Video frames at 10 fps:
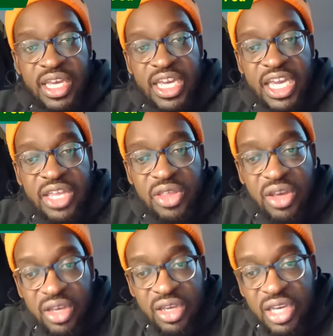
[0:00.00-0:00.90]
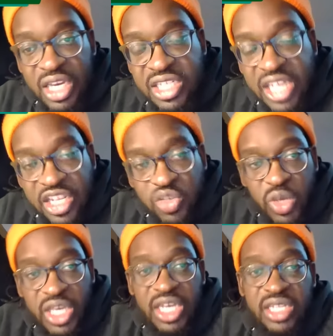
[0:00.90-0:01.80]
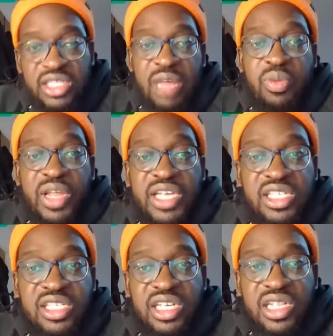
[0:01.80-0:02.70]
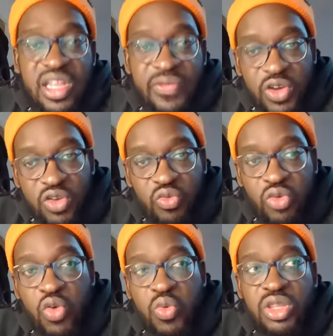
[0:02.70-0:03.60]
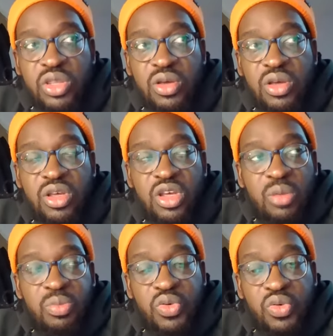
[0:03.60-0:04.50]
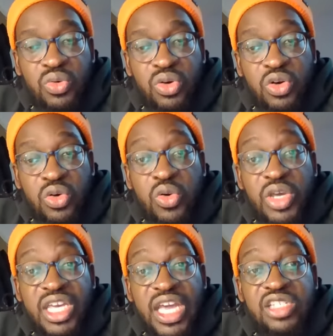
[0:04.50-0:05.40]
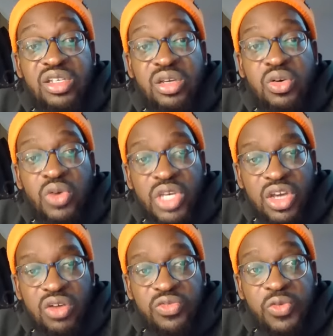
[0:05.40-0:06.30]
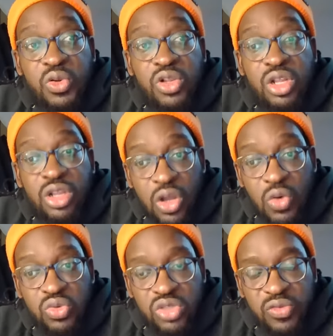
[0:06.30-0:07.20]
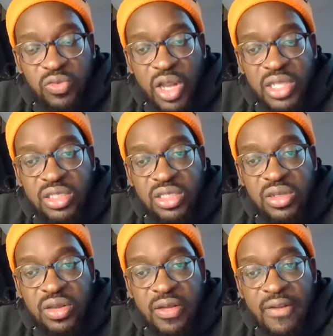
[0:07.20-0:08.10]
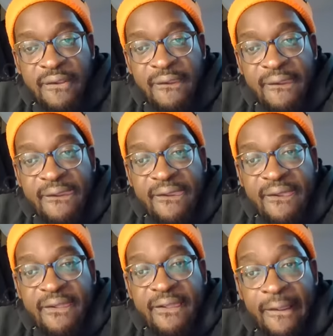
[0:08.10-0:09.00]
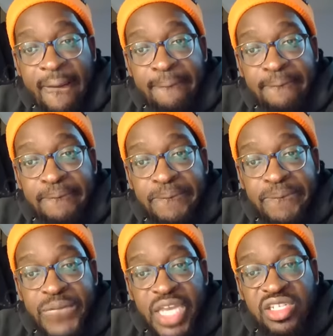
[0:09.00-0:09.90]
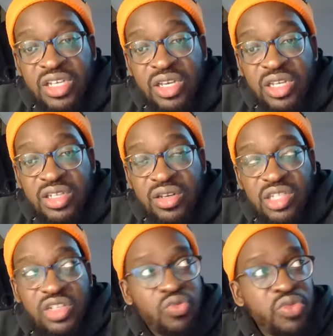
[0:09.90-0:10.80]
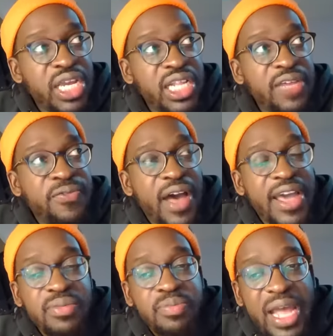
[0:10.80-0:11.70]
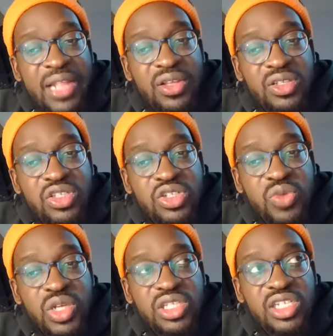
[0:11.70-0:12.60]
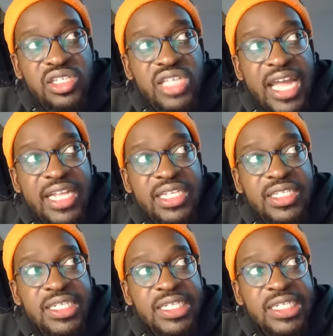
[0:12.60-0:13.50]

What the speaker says: Either he takes wickets and plays a significant role with the ball, or he goes for loads of runs. It's a really fine balance to understand.